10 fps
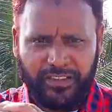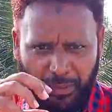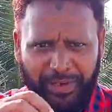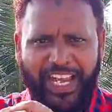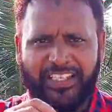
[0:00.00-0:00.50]

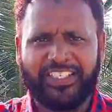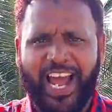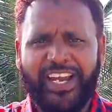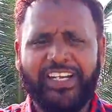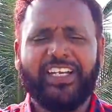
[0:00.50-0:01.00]
Somebody has
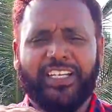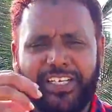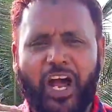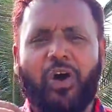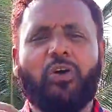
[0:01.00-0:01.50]
died,
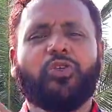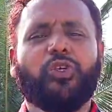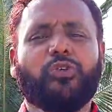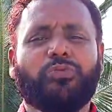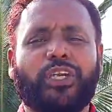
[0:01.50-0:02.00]
now how do
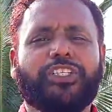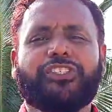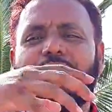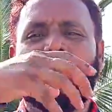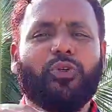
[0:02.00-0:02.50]
you
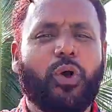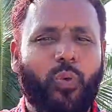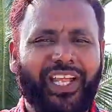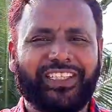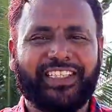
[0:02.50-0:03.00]
distribute the
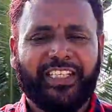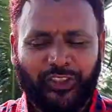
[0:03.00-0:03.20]
wealth?